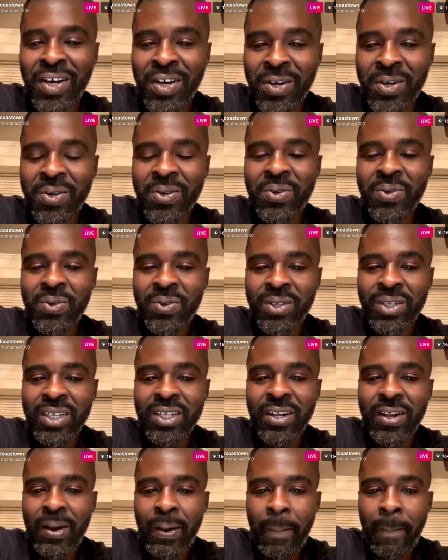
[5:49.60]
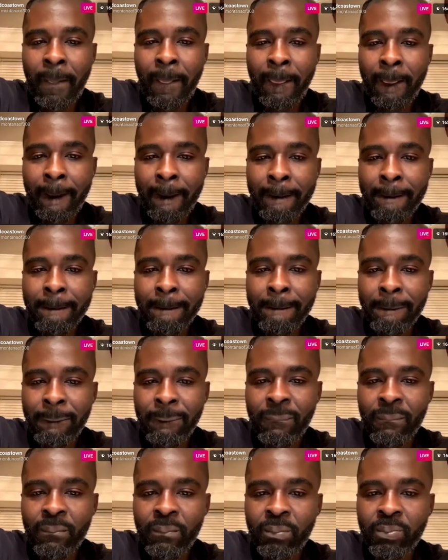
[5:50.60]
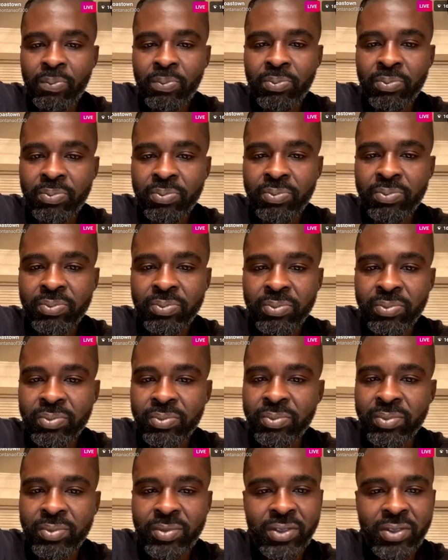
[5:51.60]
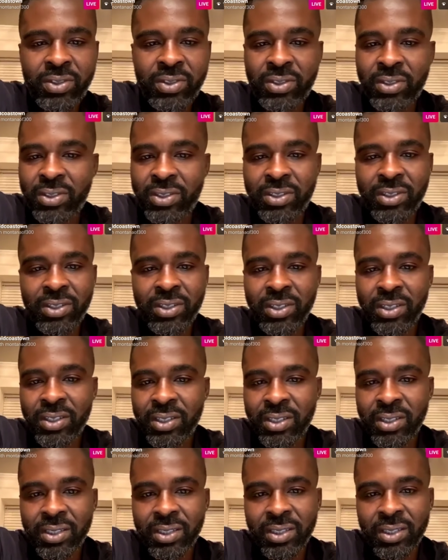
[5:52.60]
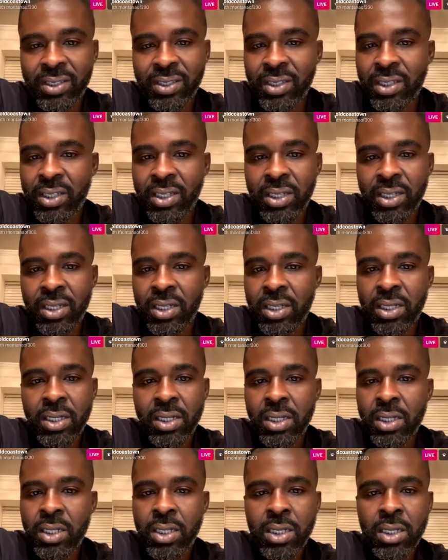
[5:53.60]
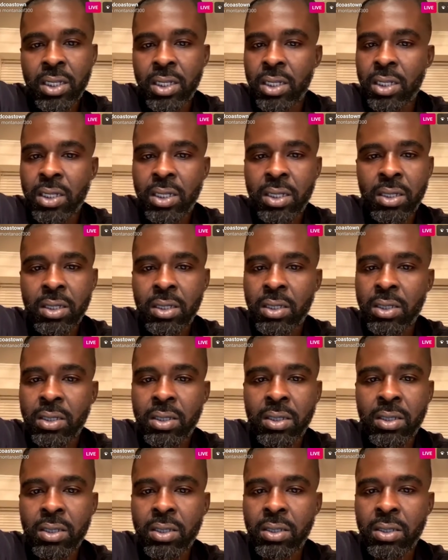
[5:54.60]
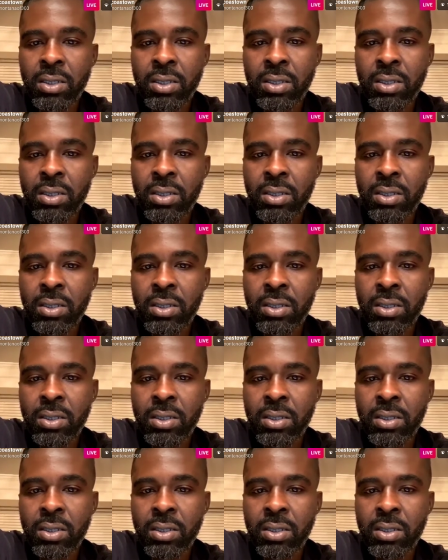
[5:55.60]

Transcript: And guess what everybody in this dressing room said? They didn't say nothing. They just got their head down like, shit, we just following you.